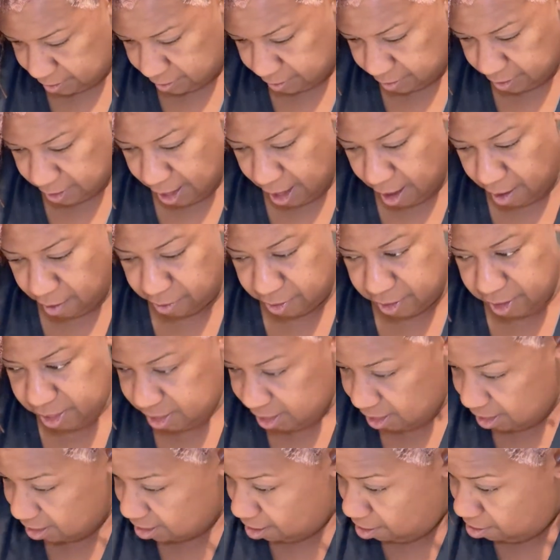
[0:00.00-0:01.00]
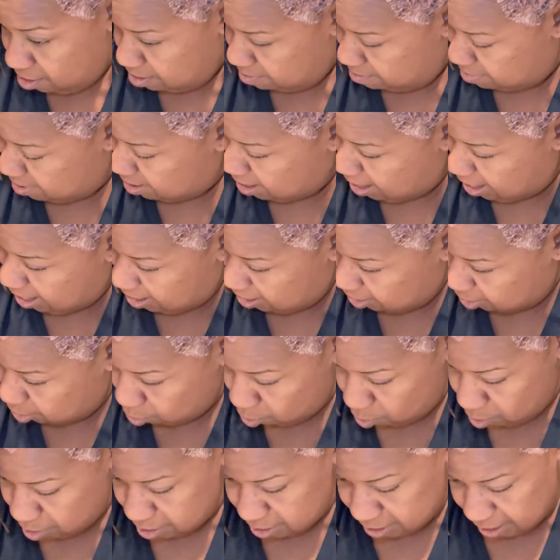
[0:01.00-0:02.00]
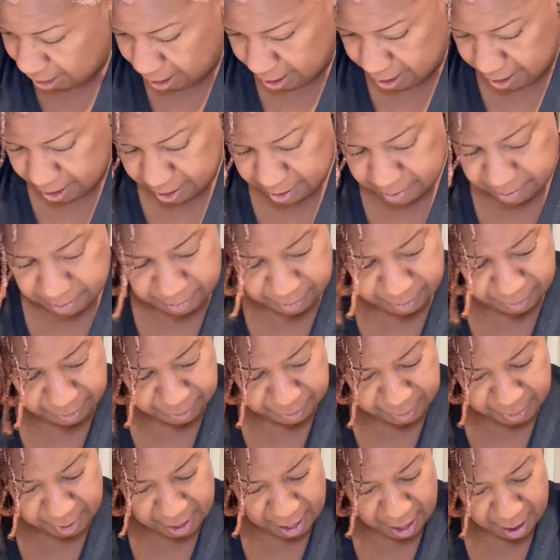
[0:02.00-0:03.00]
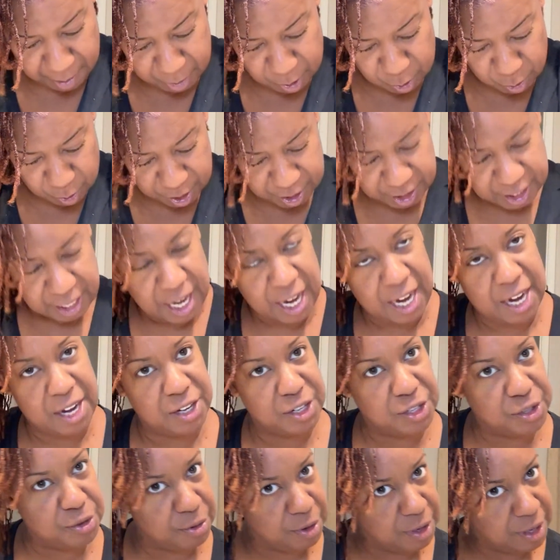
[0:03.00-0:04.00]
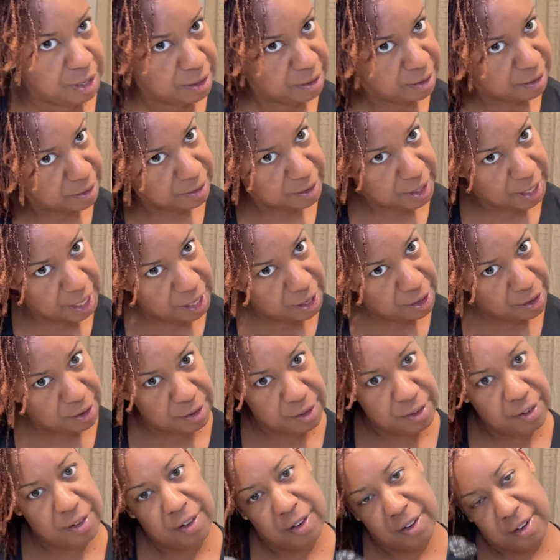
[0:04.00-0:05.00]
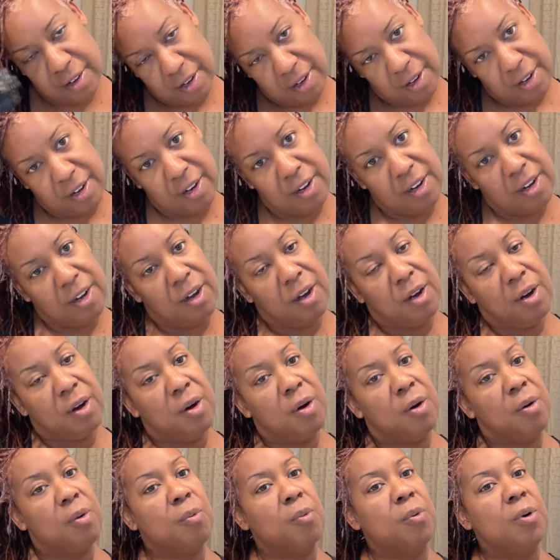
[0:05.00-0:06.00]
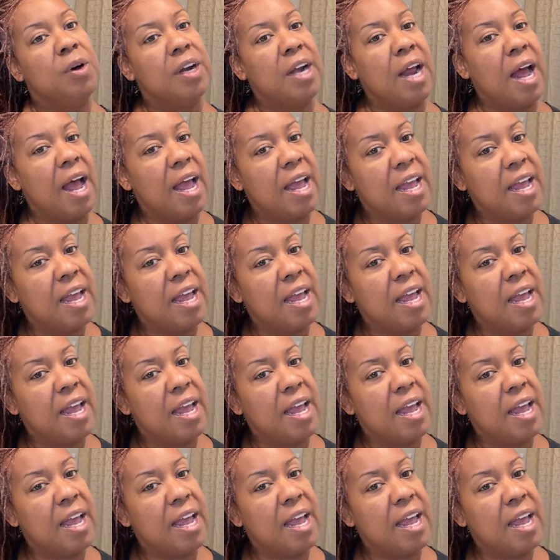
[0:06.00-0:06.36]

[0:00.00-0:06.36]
Now, this has only been asked one time, but I'm going to answer it here. Would I